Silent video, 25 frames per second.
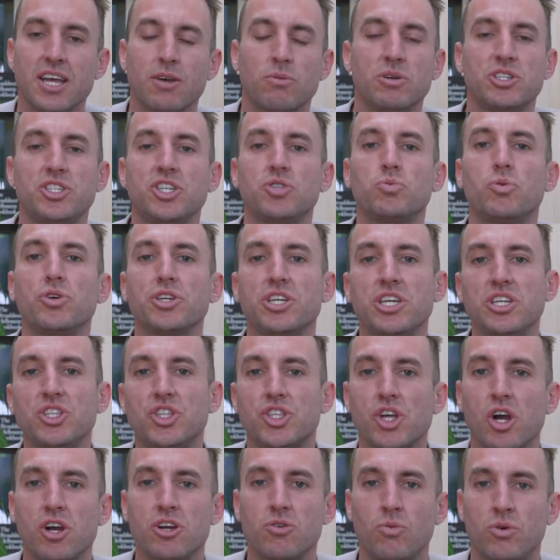which is what you
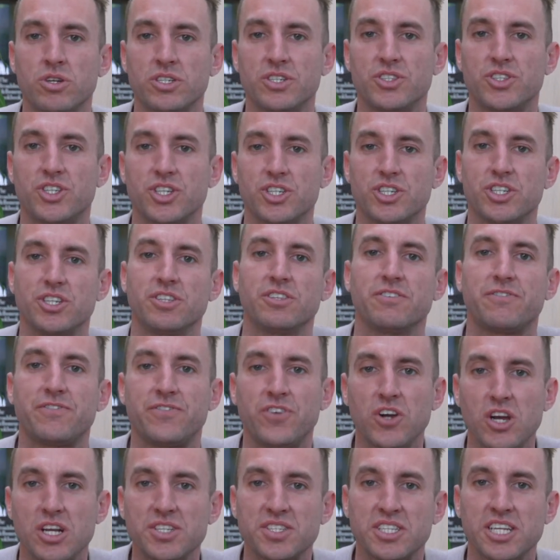don't want to do. The
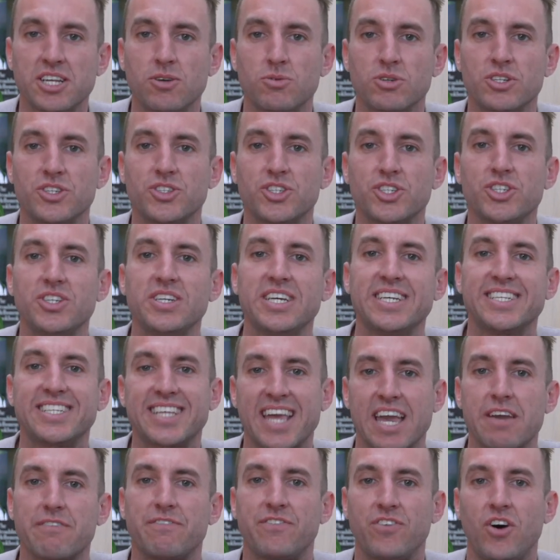first thing you want to do is
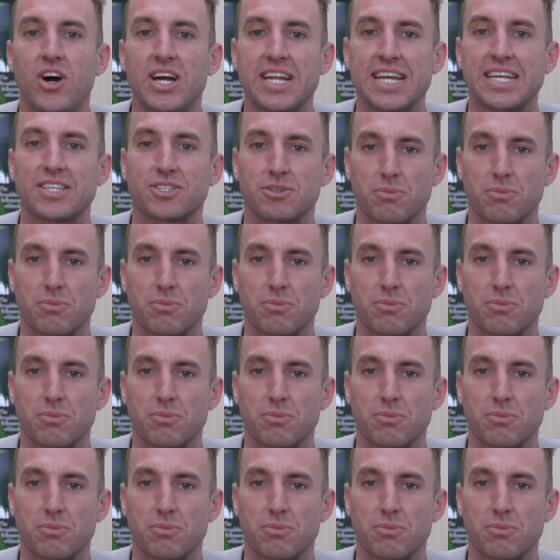get finance